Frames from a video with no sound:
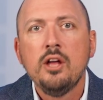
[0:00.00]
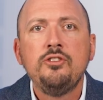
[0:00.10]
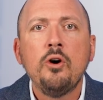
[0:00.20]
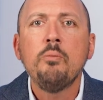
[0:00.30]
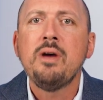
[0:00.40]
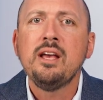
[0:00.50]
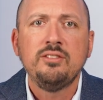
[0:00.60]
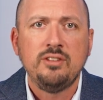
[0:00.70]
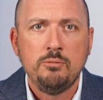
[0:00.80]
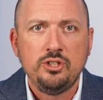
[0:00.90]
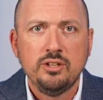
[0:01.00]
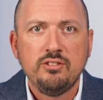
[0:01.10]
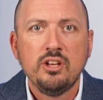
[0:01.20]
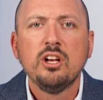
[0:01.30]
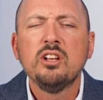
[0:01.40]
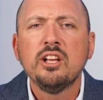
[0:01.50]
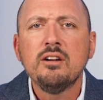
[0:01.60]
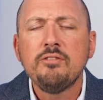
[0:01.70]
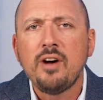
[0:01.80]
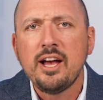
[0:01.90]
Don't make assumptions.
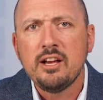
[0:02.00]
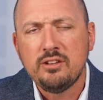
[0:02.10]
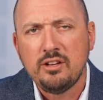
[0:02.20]
Clarify your